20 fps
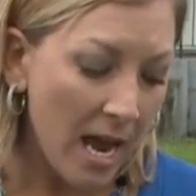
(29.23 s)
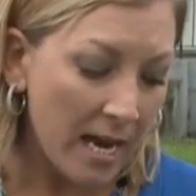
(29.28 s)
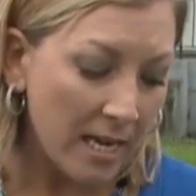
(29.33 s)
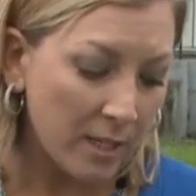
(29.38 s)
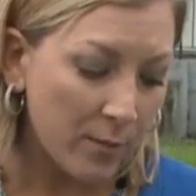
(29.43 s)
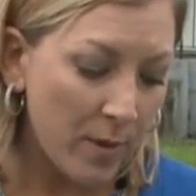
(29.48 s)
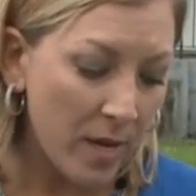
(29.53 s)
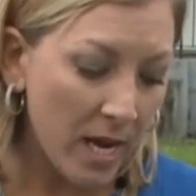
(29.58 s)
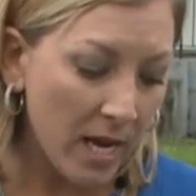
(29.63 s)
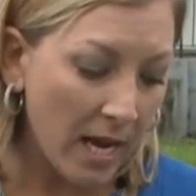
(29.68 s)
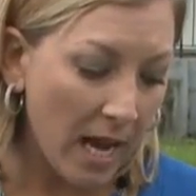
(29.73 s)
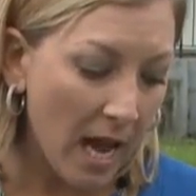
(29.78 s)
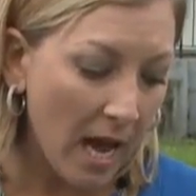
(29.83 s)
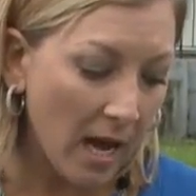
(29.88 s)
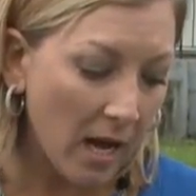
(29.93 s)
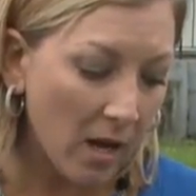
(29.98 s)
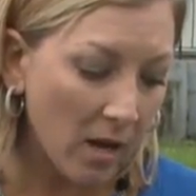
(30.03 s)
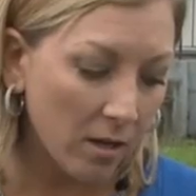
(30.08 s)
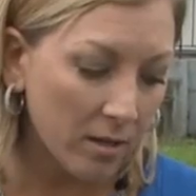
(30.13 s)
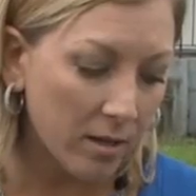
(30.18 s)
He's being
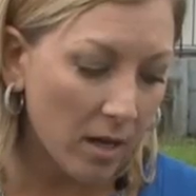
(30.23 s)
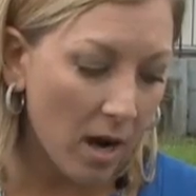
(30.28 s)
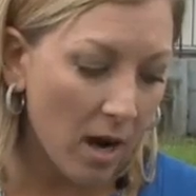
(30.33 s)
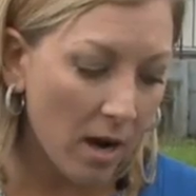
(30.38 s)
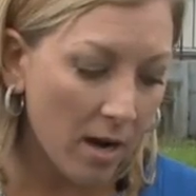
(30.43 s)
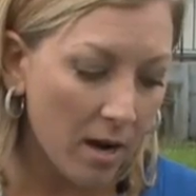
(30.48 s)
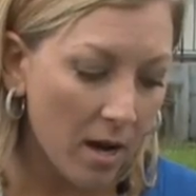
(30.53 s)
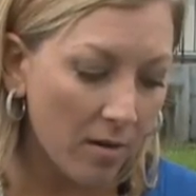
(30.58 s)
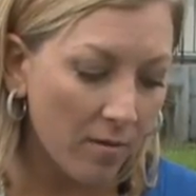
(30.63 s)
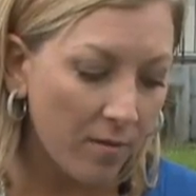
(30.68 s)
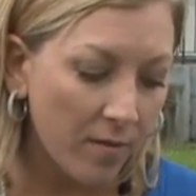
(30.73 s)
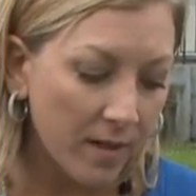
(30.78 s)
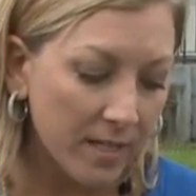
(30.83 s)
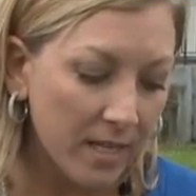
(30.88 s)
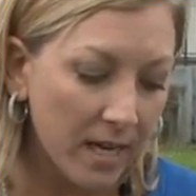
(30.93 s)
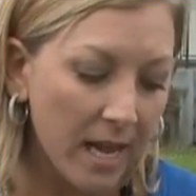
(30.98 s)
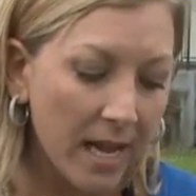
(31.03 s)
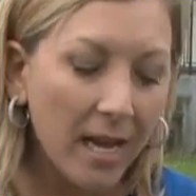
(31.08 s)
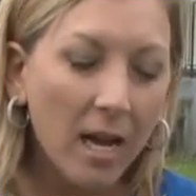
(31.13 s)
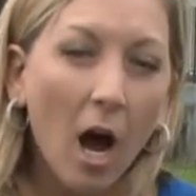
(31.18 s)
held on a
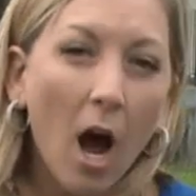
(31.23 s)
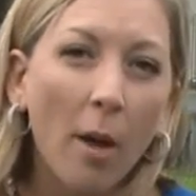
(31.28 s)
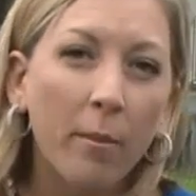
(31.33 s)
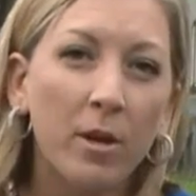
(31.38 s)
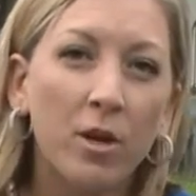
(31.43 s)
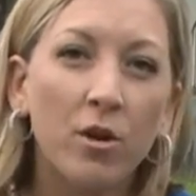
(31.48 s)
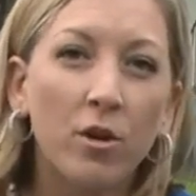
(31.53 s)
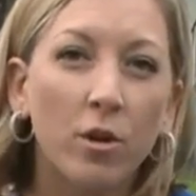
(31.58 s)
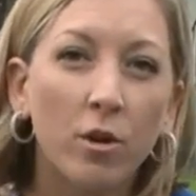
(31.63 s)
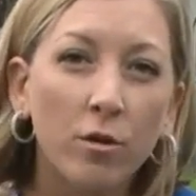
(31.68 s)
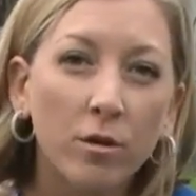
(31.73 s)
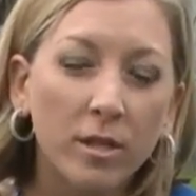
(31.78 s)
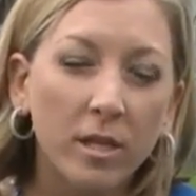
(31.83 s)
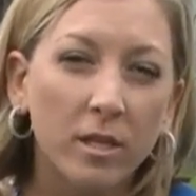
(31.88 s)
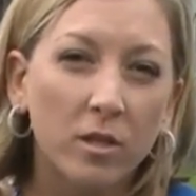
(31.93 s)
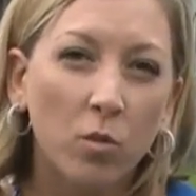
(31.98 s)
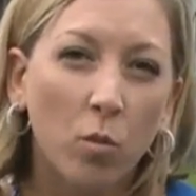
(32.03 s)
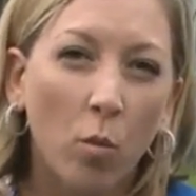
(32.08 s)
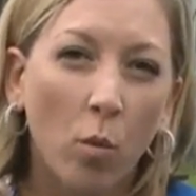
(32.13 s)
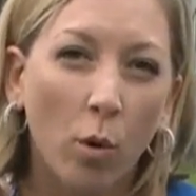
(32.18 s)
visiting common
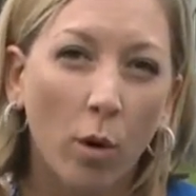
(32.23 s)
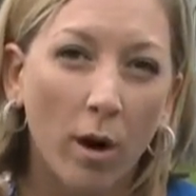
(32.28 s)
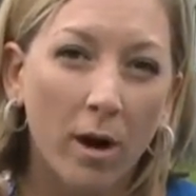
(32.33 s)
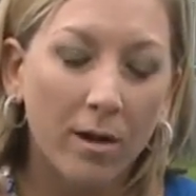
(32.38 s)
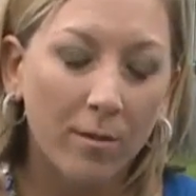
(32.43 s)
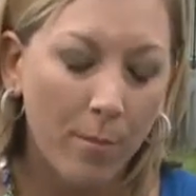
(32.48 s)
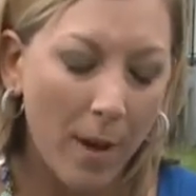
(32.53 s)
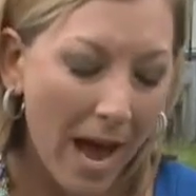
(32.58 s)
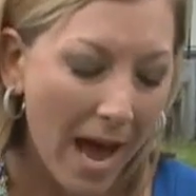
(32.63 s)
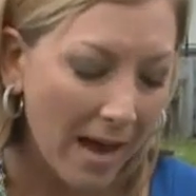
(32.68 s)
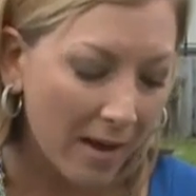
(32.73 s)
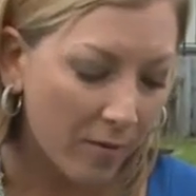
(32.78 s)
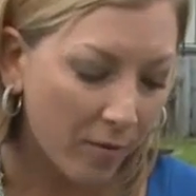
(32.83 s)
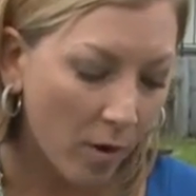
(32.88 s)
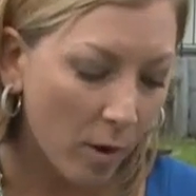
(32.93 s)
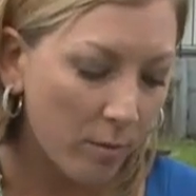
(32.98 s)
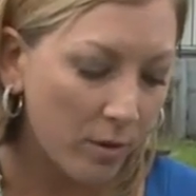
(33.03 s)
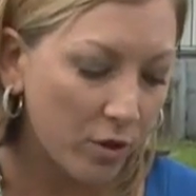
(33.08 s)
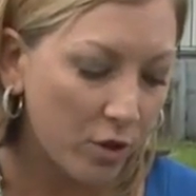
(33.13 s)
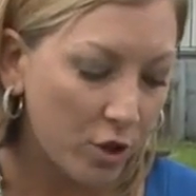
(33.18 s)
nuisance warrant back
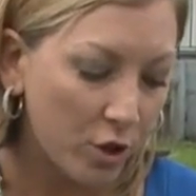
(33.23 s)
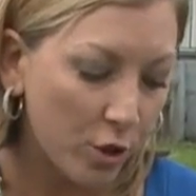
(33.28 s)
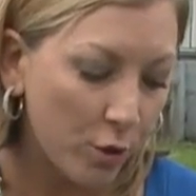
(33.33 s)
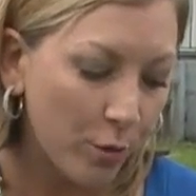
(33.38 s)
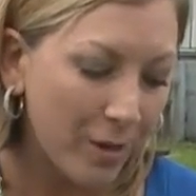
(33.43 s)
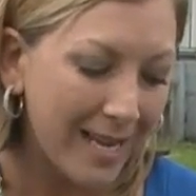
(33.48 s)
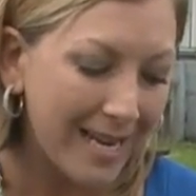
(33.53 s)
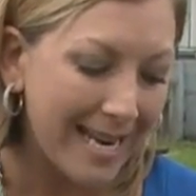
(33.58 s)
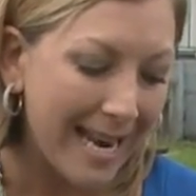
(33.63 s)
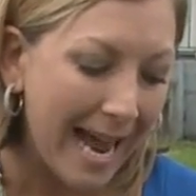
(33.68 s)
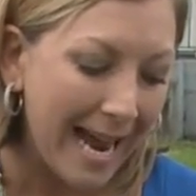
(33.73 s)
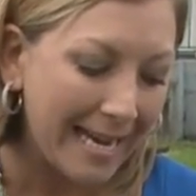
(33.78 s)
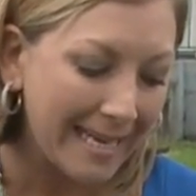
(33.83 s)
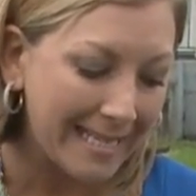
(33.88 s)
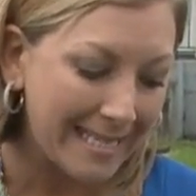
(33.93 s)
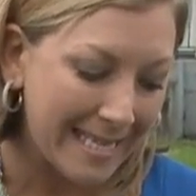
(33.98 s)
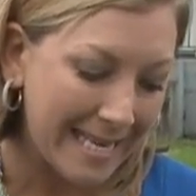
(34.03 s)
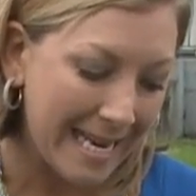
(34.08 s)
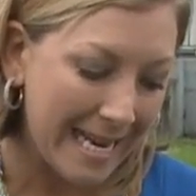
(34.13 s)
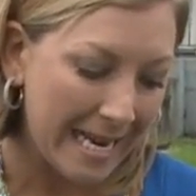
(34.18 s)
from June
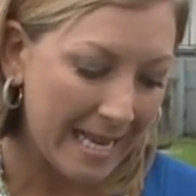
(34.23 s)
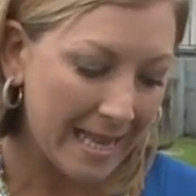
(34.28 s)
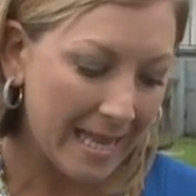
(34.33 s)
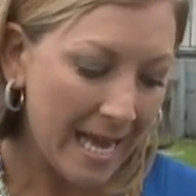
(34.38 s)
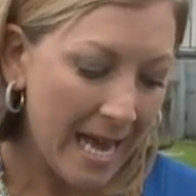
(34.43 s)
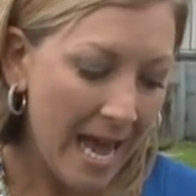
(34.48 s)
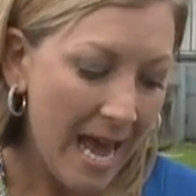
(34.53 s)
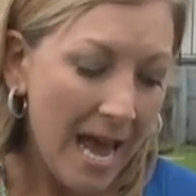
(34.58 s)
nineteenth.